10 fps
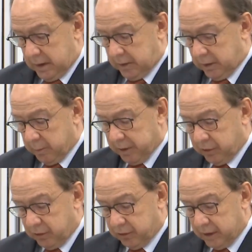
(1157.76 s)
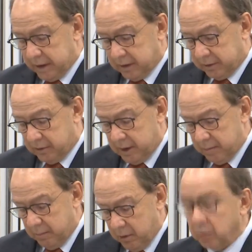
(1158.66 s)
The Commission's legal
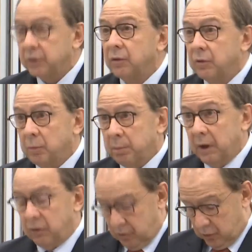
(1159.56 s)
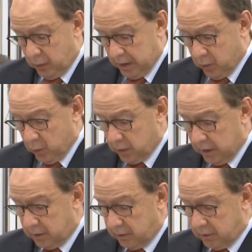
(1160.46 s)
team wishes to place on record
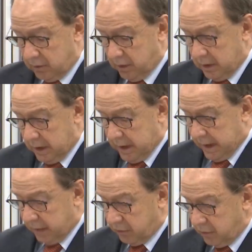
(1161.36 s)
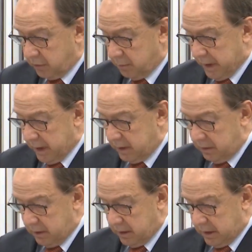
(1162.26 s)
that it has not made
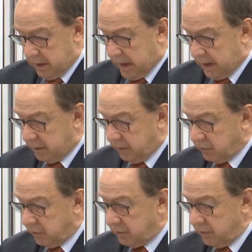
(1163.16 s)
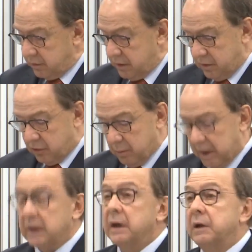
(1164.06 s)
and does not intend to
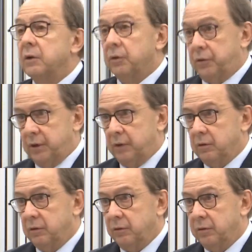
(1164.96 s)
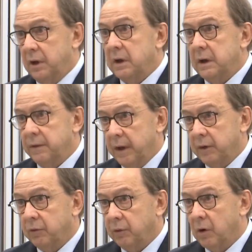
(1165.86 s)
make any concessions in
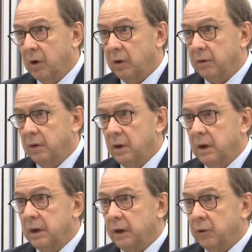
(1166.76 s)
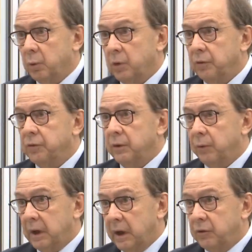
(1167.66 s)
that regard. In other words, in
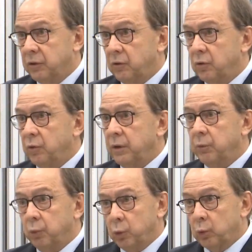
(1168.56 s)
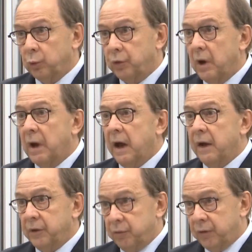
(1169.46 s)
relation to the rules
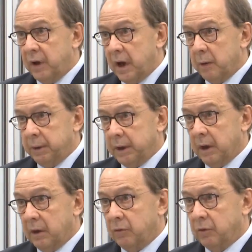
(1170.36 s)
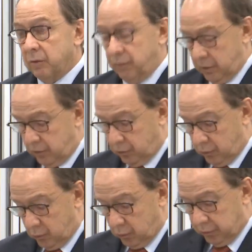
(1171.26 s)
and the fair application of those
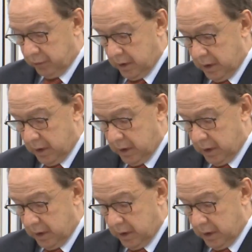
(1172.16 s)
rules.